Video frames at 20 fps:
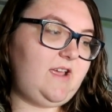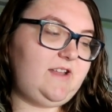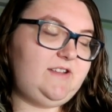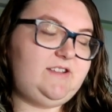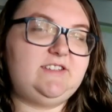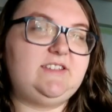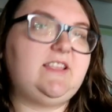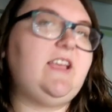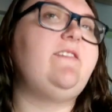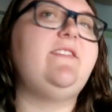I
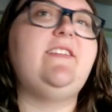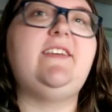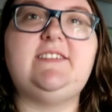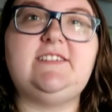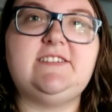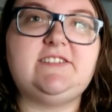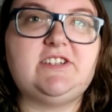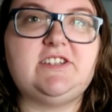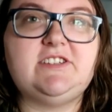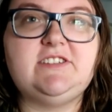just have like
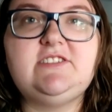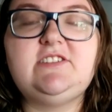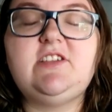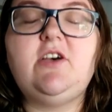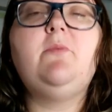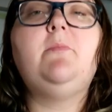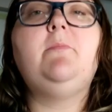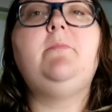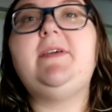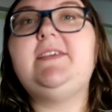dishes.
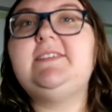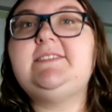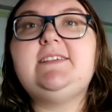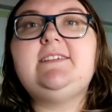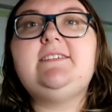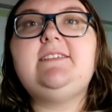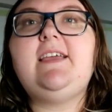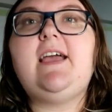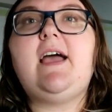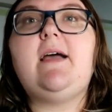So
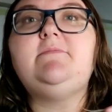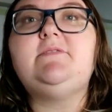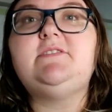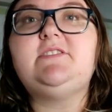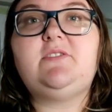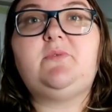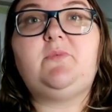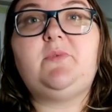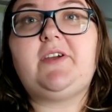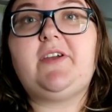basically, I'm
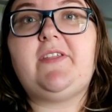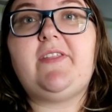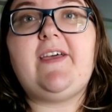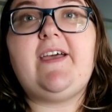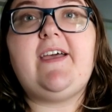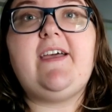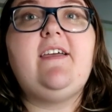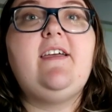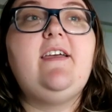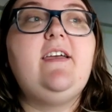just going to work on
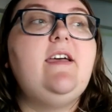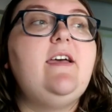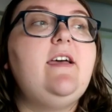that.